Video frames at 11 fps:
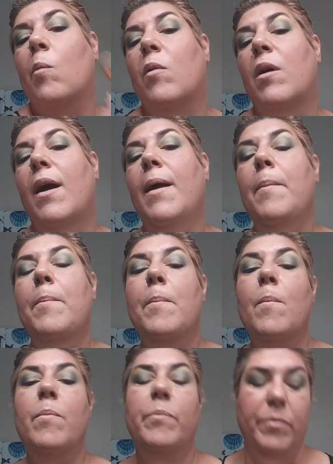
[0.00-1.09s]
Okay.
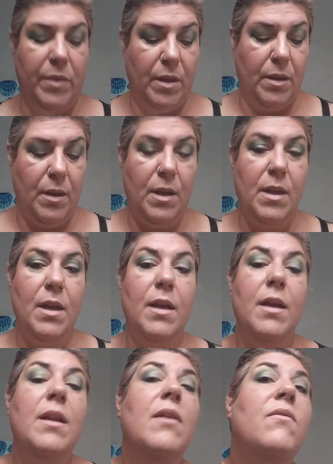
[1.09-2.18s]

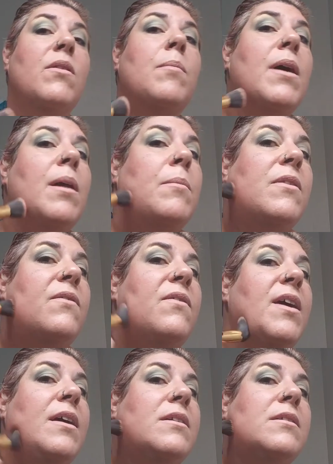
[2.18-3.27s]
Now for the bottom of the
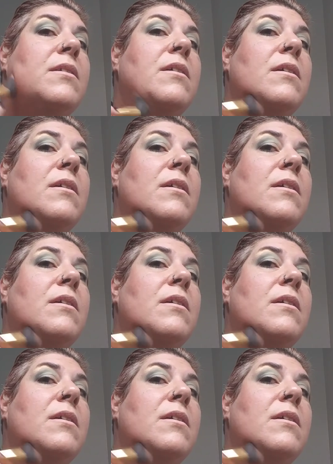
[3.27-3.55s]
face,